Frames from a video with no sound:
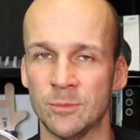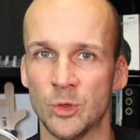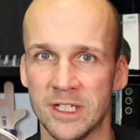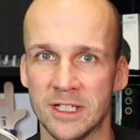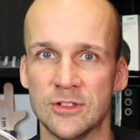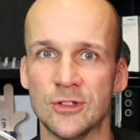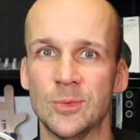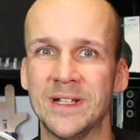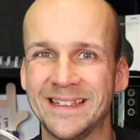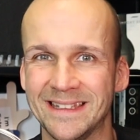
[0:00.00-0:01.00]
in what you can do
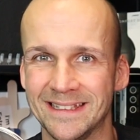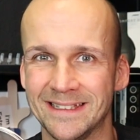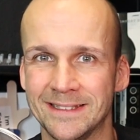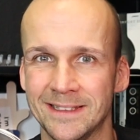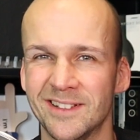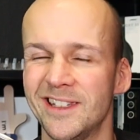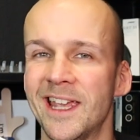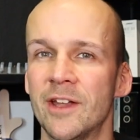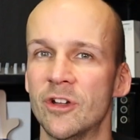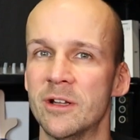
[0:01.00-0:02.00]
with it. You know, you
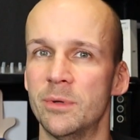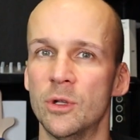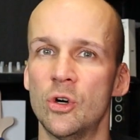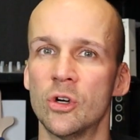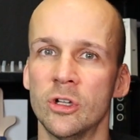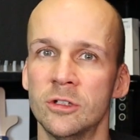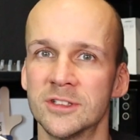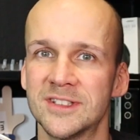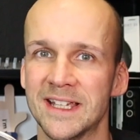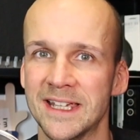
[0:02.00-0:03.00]
can't run a blog
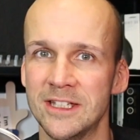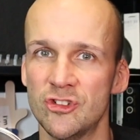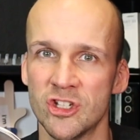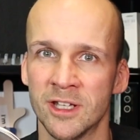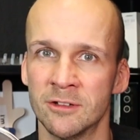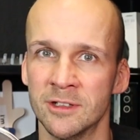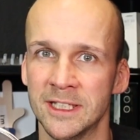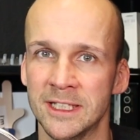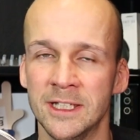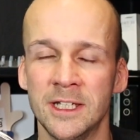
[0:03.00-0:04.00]
alongside
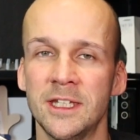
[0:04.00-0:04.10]
generally.